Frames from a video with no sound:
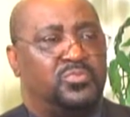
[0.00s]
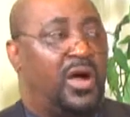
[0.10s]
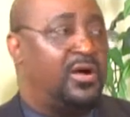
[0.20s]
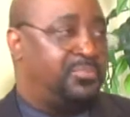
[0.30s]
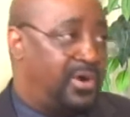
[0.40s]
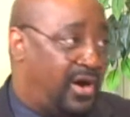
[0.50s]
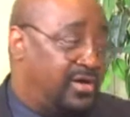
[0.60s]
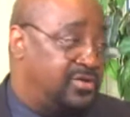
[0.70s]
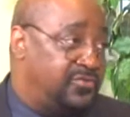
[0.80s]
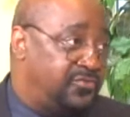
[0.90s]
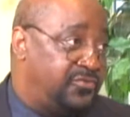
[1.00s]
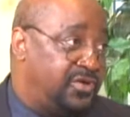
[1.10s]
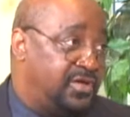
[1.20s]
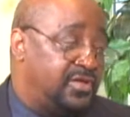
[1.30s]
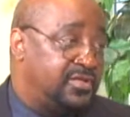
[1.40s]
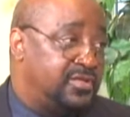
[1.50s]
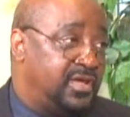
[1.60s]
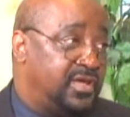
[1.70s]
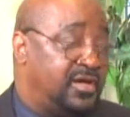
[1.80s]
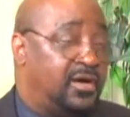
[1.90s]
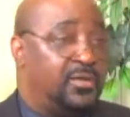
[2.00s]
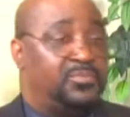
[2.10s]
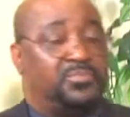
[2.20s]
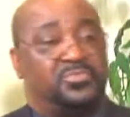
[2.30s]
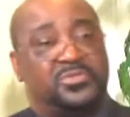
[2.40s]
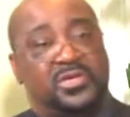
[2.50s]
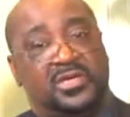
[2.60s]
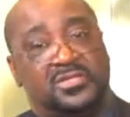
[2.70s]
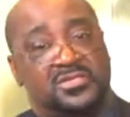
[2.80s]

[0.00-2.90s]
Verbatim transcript: are part of the